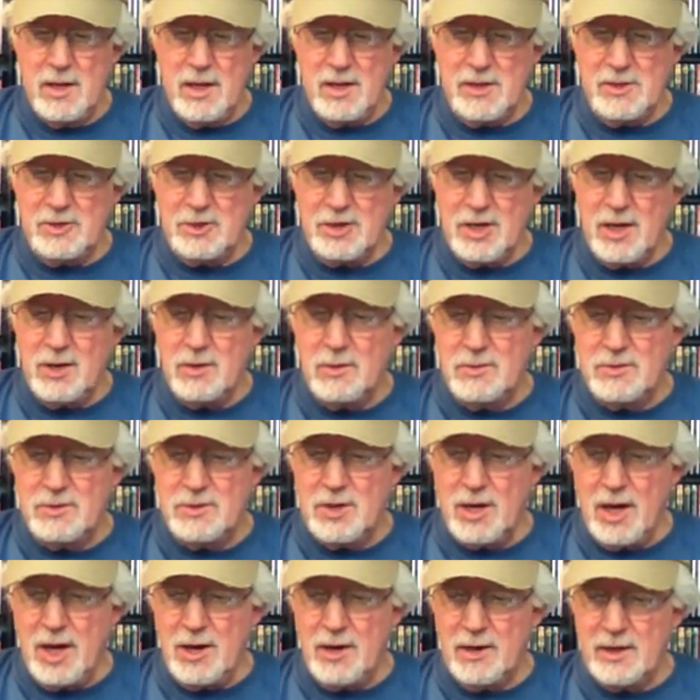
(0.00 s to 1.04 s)
a general's
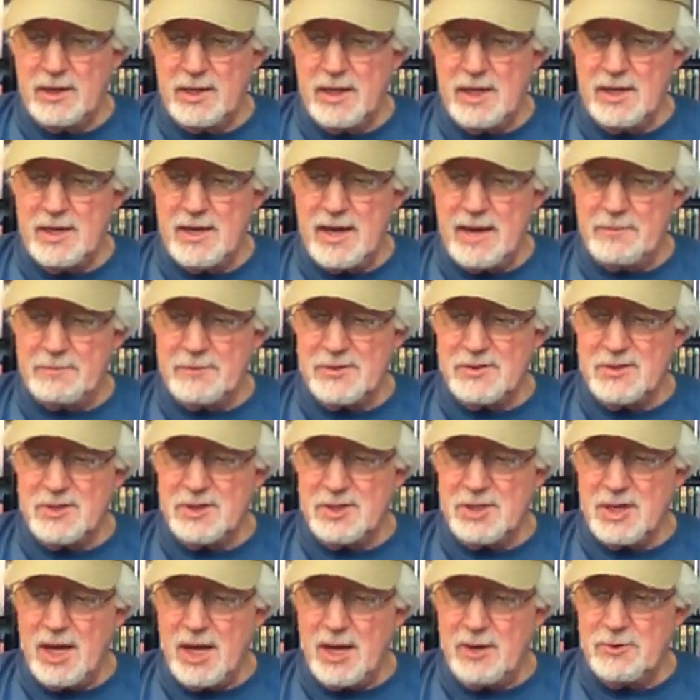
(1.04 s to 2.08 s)
daughter, kidnapped as a
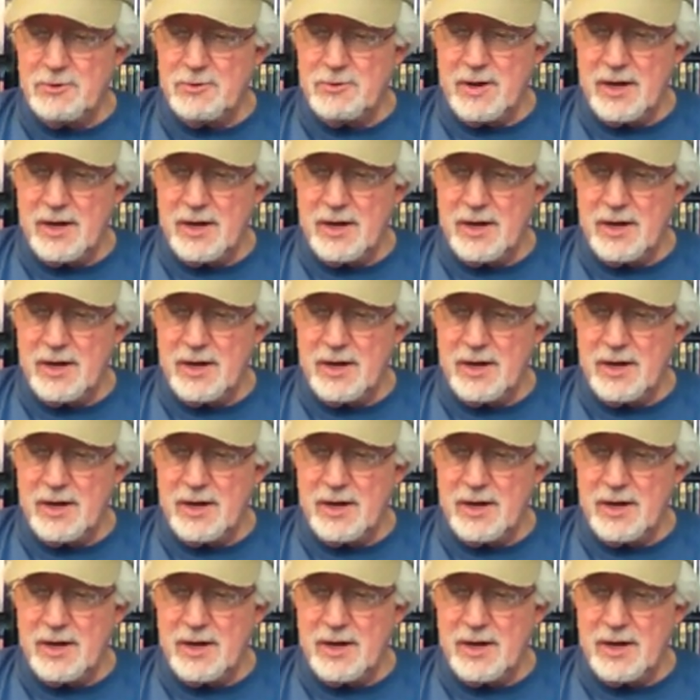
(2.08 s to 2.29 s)
child and